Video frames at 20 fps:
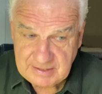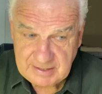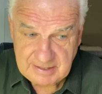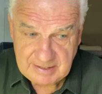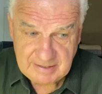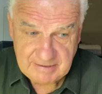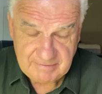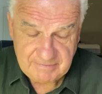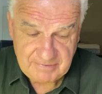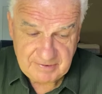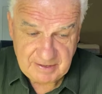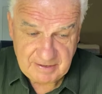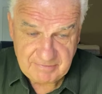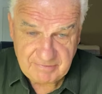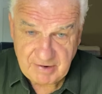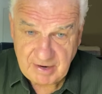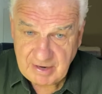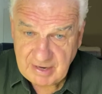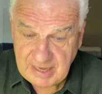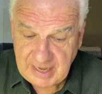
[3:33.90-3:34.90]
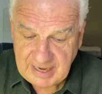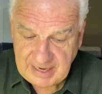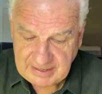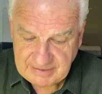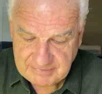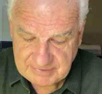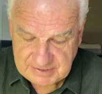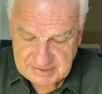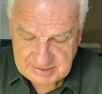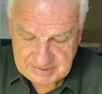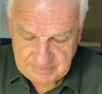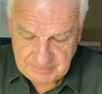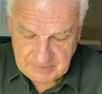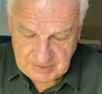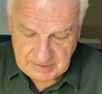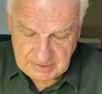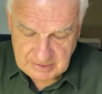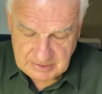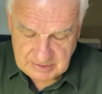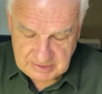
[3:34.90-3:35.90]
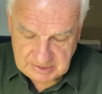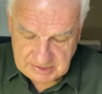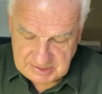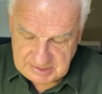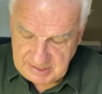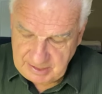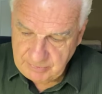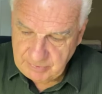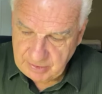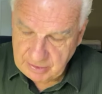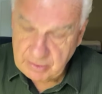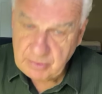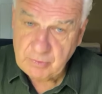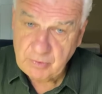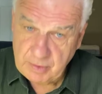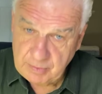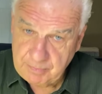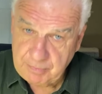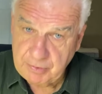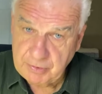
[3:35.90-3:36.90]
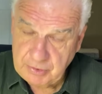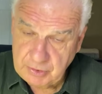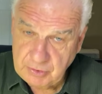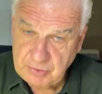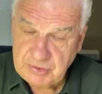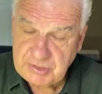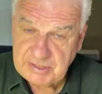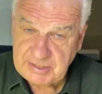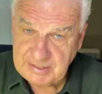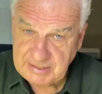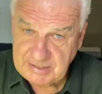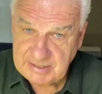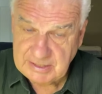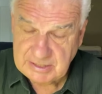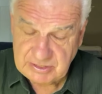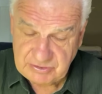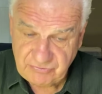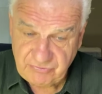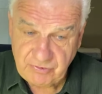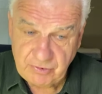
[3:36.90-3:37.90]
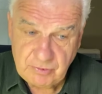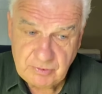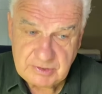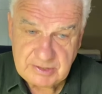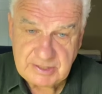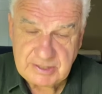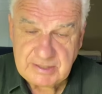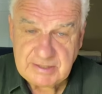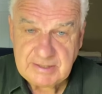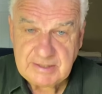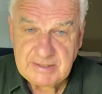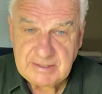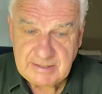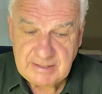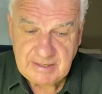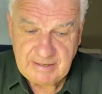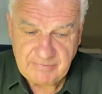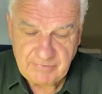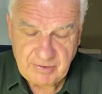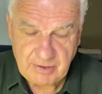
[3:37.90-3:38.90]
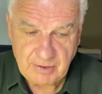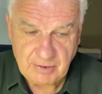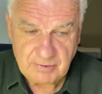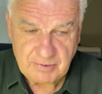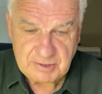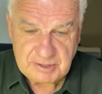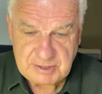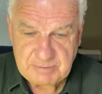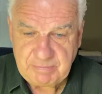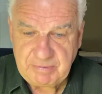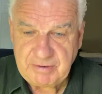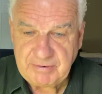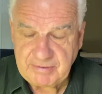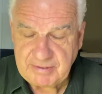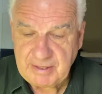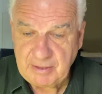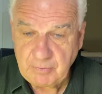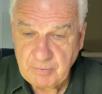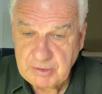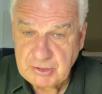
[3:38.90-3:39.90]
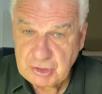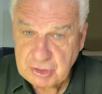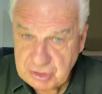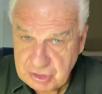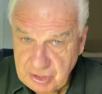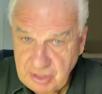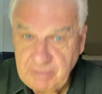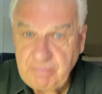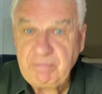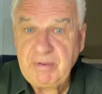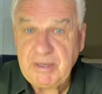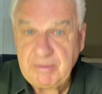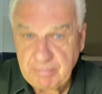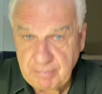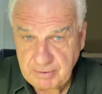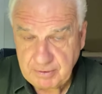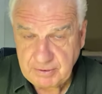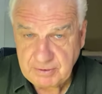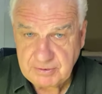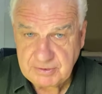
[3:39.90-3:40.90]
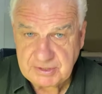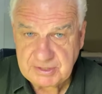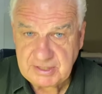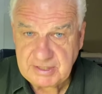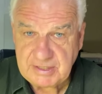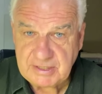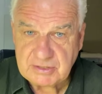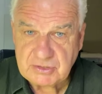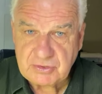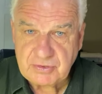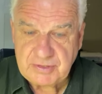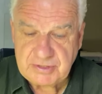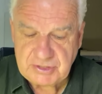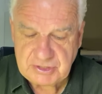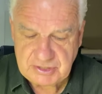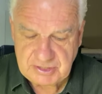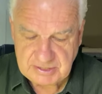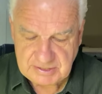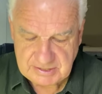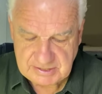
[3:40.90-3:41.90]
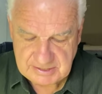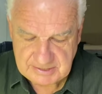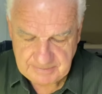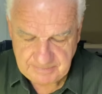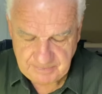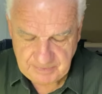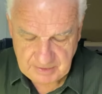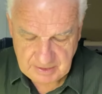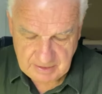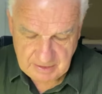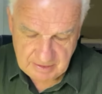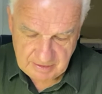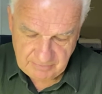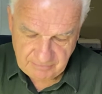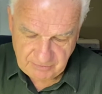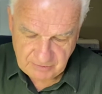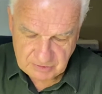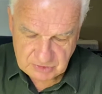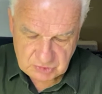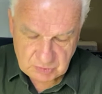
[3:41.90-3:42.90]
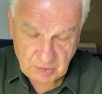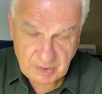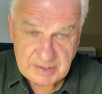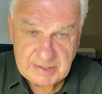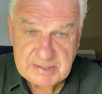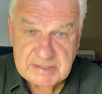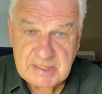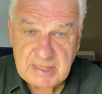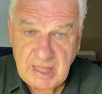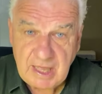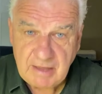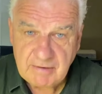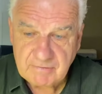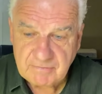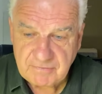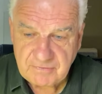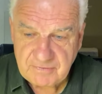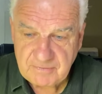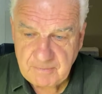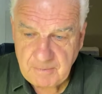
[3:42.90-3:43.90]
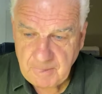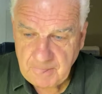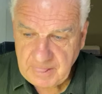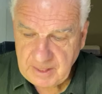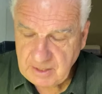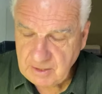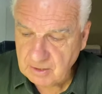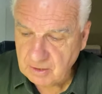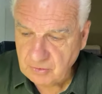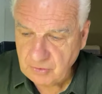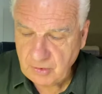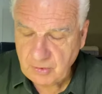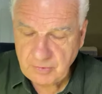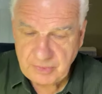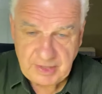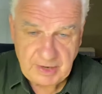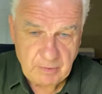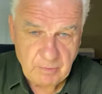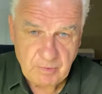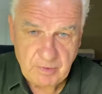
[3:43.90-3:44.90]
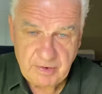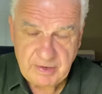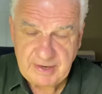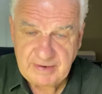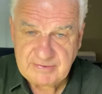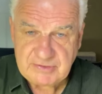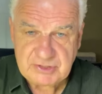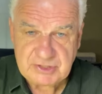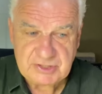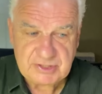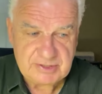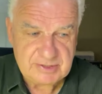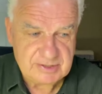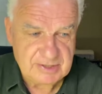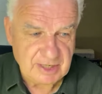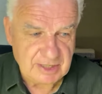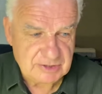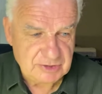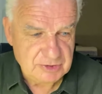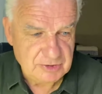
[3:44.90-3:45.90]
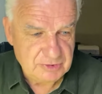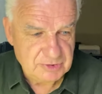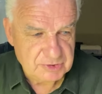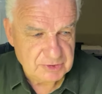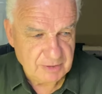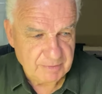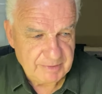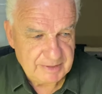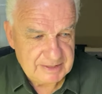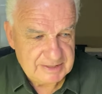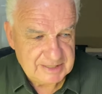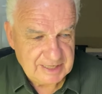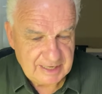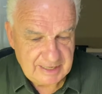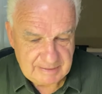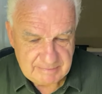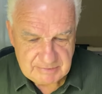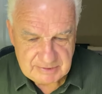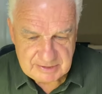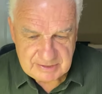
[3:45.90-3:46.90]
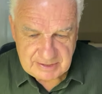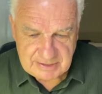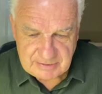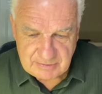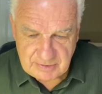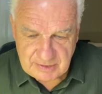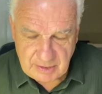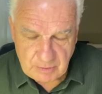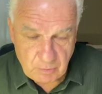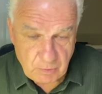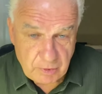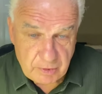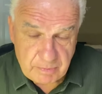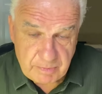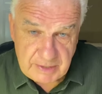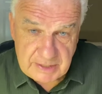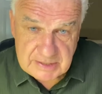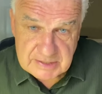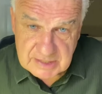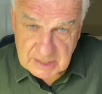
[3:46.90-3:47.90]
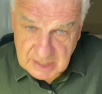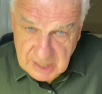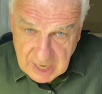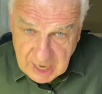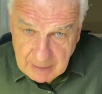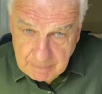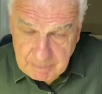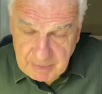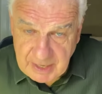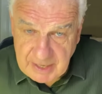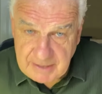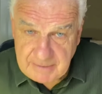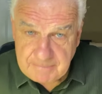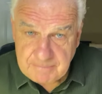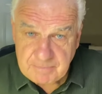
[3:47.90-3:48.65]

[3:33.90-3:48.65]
of of our lives to see whether we're producing this fruit of the Holy Spirit that we should be producing as Christians. The first one is love. You all know that word. I've taught you so many times that, that word means agape.